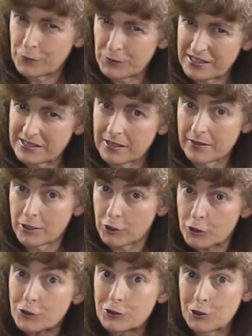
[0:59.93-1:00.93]
this in
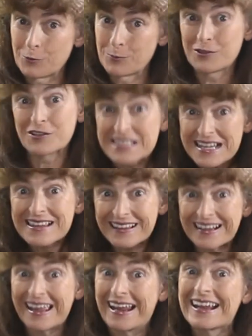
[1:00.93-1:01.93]
YouTube to see the
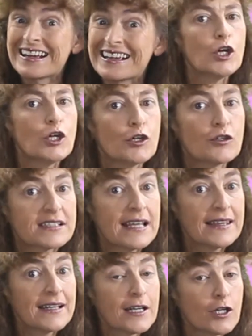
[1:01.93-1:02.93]
link. You'll see
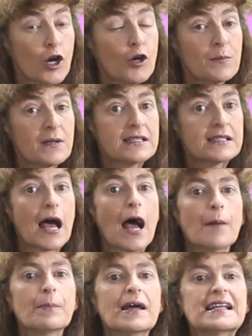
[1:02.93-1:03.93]
that it opens up a